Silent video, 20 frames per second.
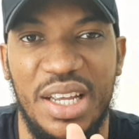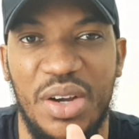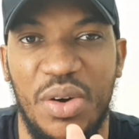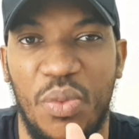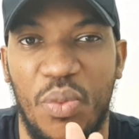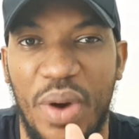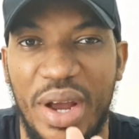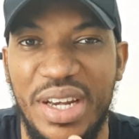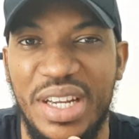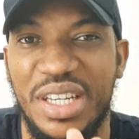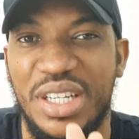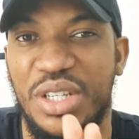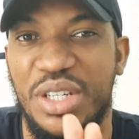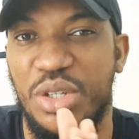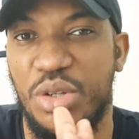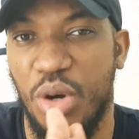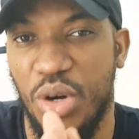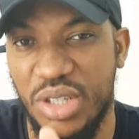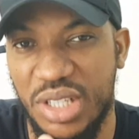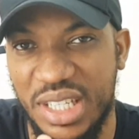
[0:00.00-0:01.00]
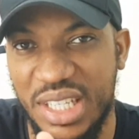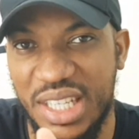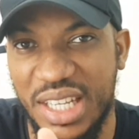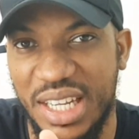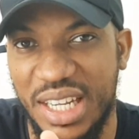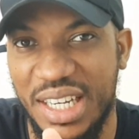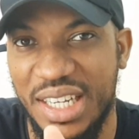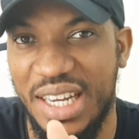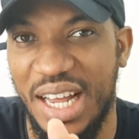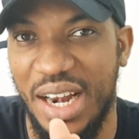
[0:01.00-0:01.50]
when he does
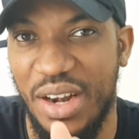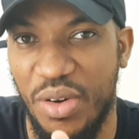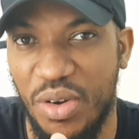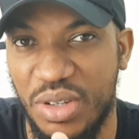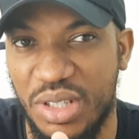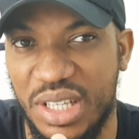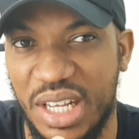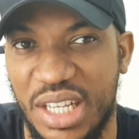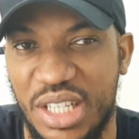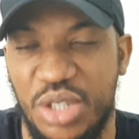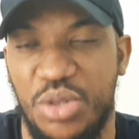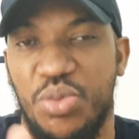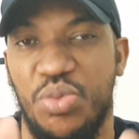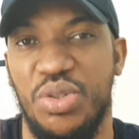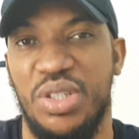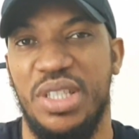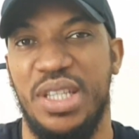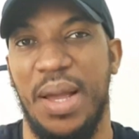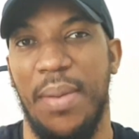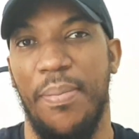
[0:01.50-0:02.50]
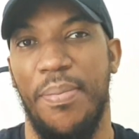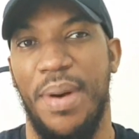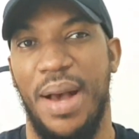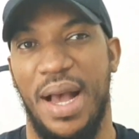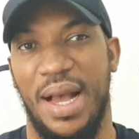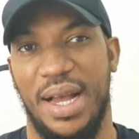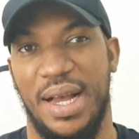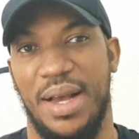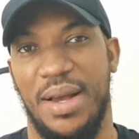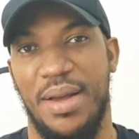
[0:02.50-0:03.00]
that nonsense, you will step
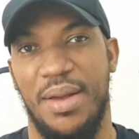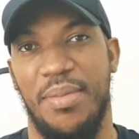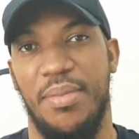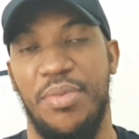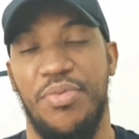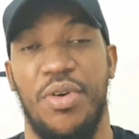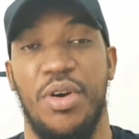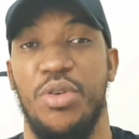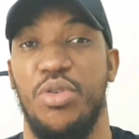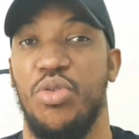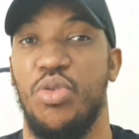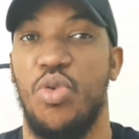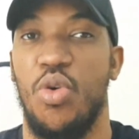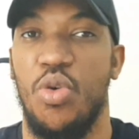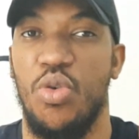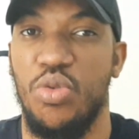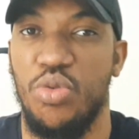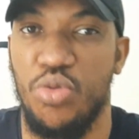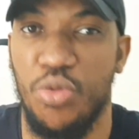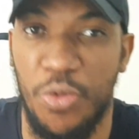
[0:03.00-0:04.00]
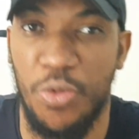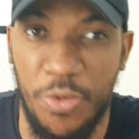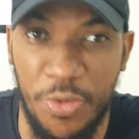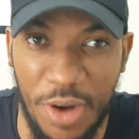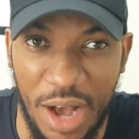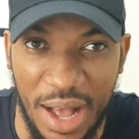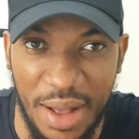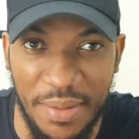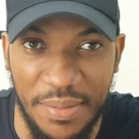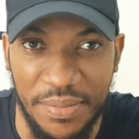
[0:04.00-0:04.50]
back before you go too
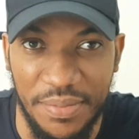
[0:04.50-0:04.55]
far.